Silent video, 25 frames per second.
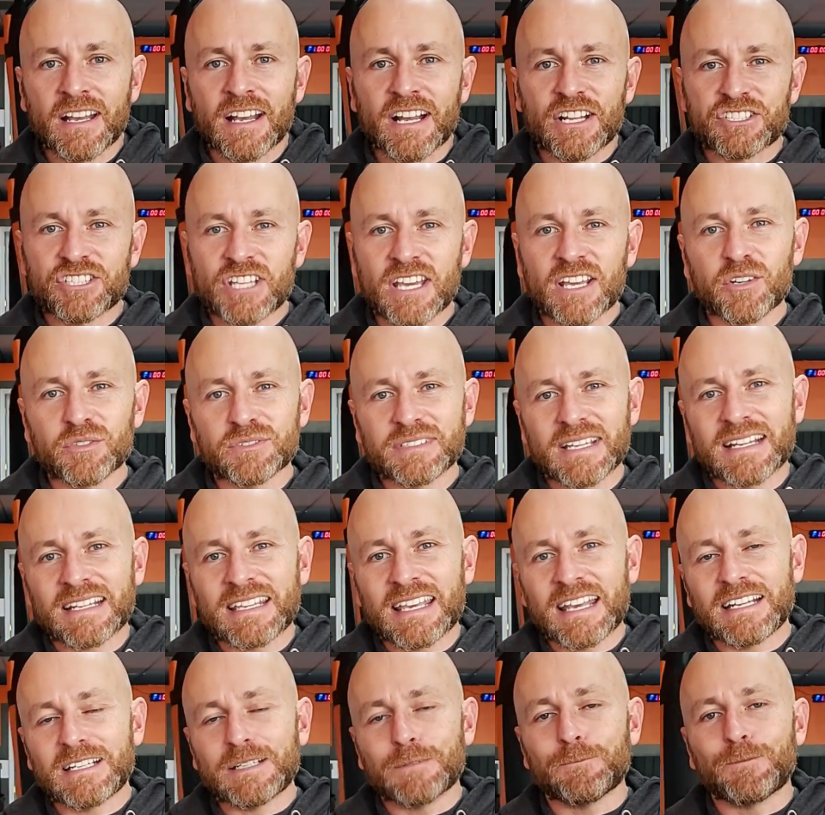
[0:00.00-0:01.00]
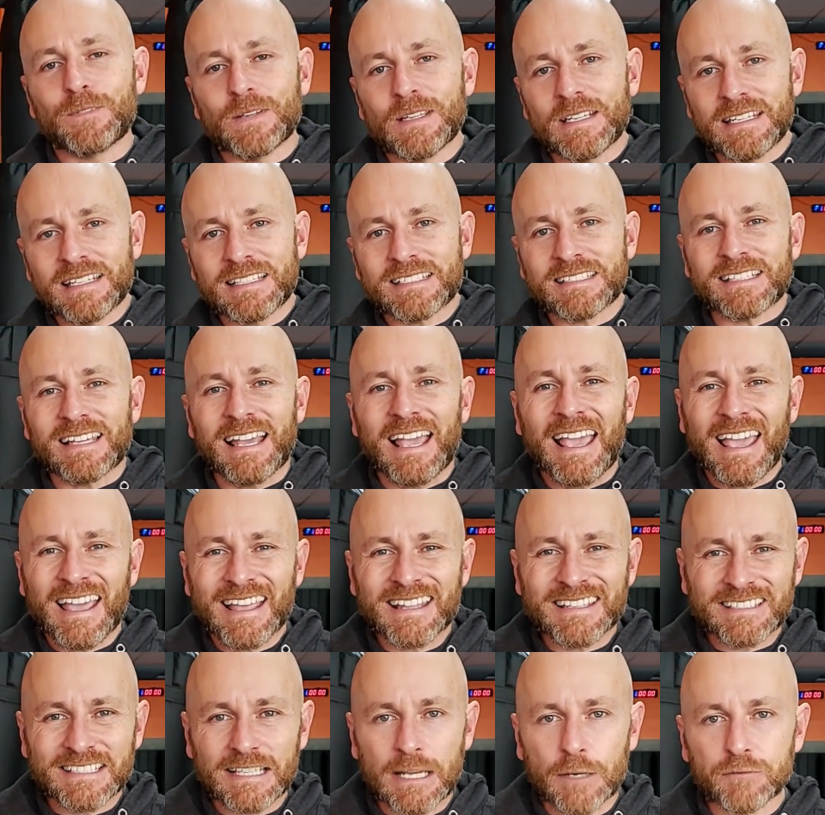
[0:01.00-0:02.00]
a channel dedicated to fitness
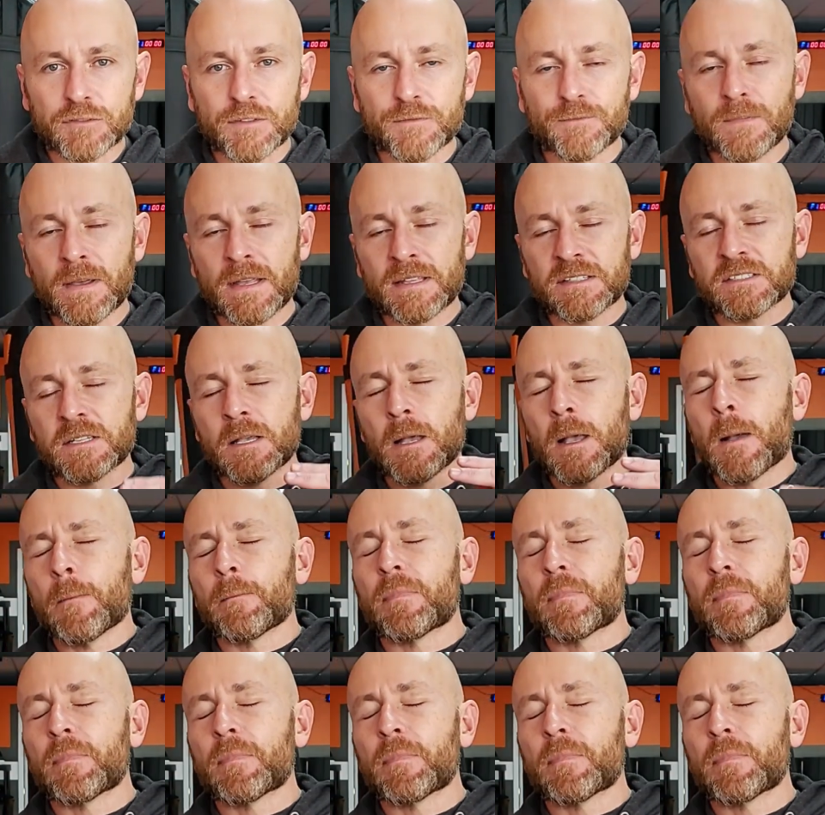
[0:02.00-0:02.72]
and self-defense,